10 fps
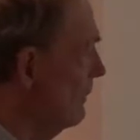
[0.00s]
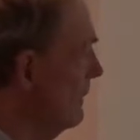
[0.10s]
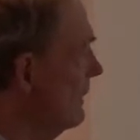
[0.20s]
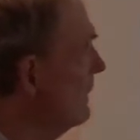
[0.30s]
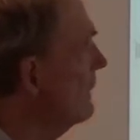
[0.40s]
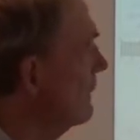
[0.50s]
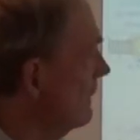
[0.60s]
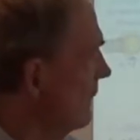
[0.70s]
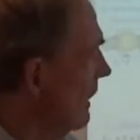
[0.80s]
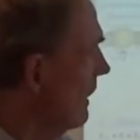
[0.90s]
we
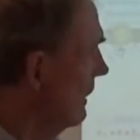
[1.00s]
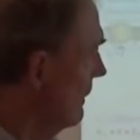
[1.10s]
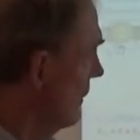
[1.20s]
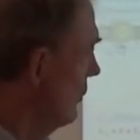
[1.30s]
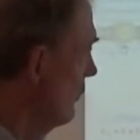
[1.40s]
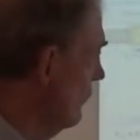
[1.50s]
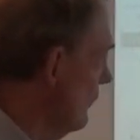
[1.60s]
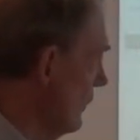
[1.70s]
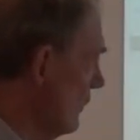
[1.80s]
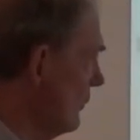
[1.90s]
uh, use
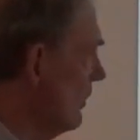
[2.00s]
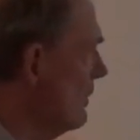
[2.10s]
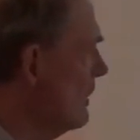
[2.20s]
this